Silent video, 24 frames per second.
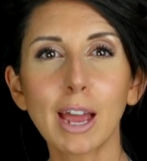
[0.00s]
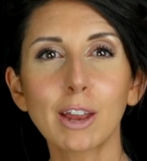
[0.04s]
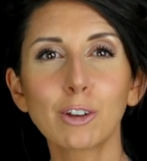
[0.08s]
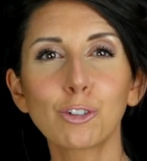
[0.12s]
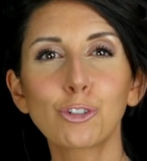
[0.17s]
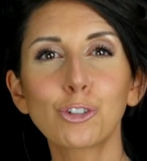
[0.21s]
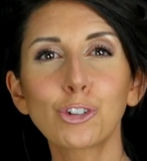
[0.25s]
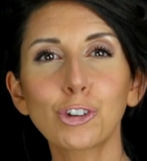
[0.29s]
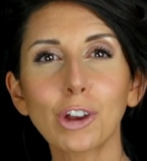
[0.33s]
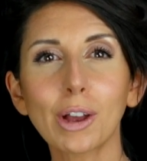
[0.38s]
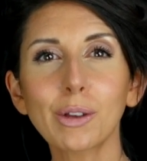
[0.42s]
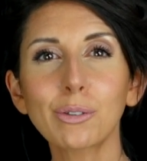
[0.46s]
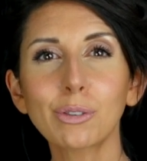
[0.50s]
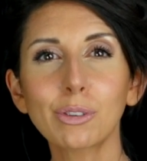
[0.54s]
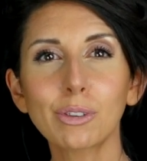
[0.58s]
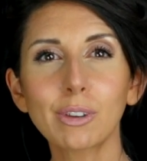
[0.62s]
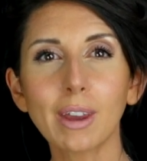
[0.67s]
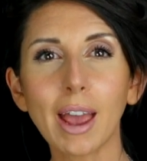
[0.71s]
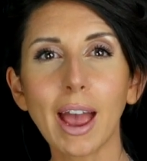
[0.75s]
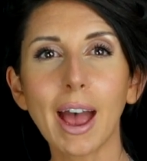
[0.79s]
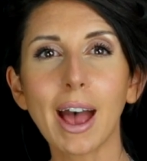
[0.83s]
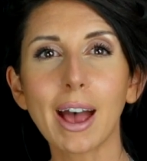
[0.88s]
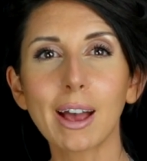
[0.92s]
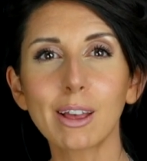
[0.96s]
and
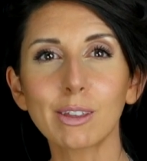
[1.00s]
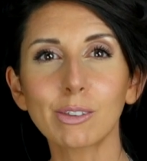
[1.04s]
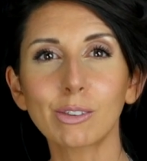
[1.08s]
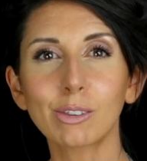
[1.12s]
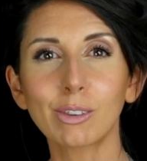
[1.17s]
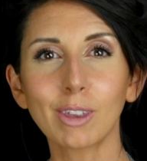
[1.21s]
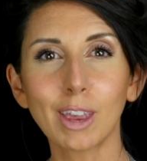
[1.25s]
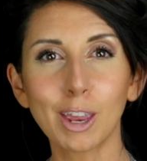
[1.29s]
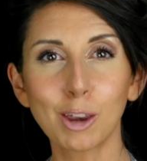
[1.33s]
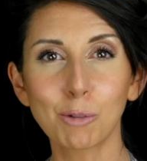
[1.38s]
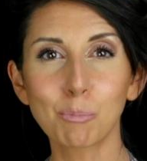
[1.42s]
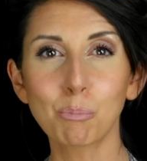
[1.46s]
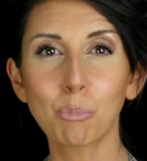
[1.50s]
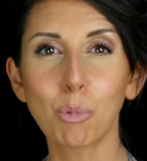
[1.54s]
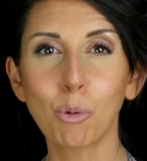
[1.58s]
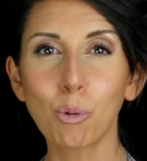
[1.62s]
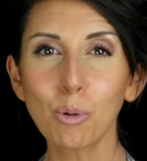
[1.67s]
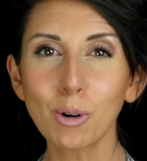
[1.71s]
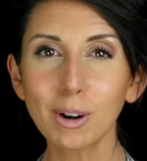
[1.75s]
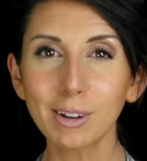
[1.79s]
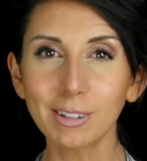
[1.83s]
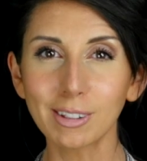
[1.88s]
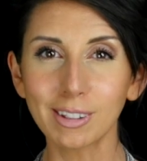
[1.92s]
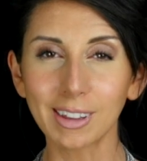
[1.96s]
just as
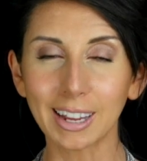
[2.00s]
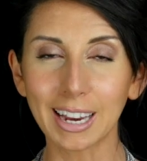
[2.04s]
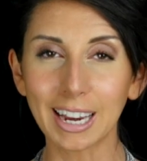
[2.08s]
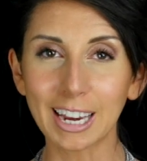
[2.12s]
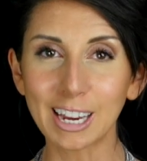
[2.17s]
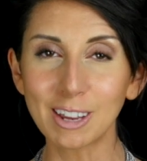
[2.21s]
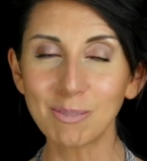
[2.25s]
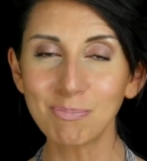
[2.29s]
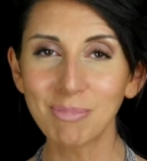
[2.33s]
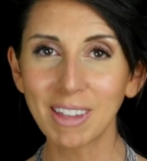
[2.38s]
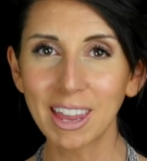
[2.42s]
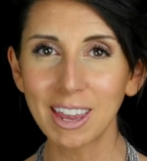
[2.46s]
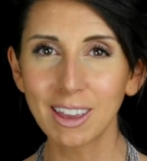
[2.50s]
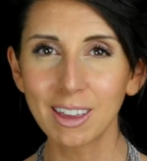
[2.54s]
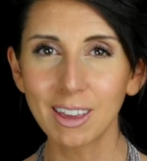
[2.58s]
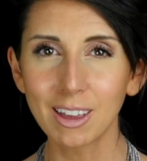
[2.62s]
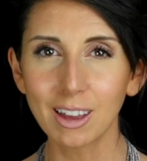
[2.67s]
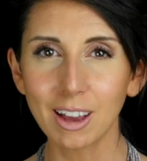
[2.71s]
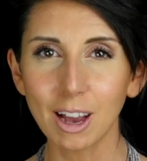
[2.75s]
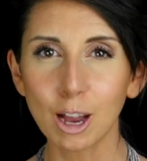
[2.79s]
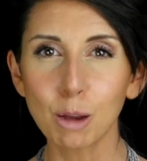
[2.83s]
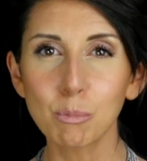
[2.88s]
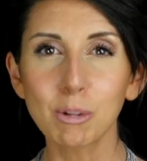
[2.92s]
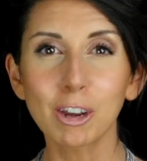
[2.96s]
importantly,
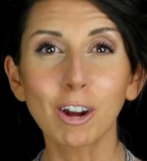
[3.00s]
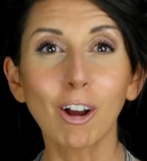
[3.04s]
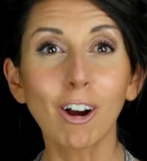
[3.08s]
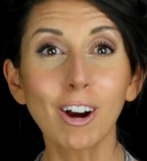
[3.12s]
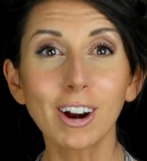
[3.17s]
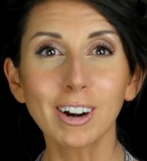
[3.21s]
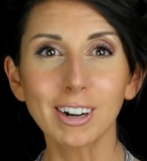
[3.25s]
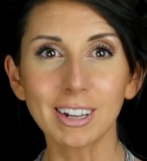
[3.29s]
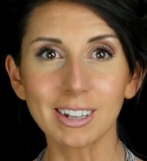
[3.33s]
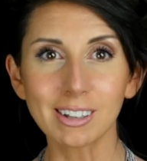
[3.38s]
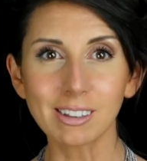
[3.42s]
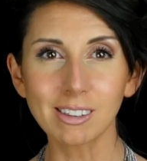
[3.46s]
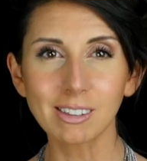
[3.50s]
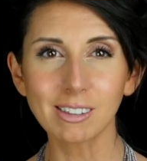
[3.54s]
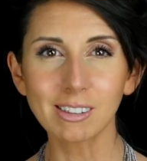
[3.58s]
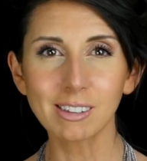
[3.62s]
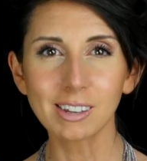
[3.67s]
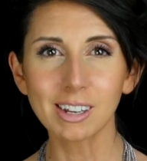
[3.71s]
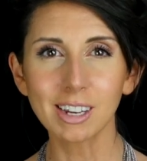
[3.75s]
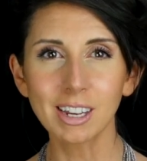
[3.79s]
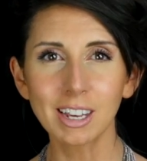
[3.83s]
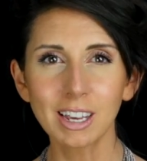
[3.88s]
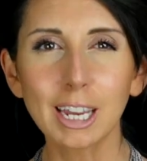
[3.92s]
I'm an artist.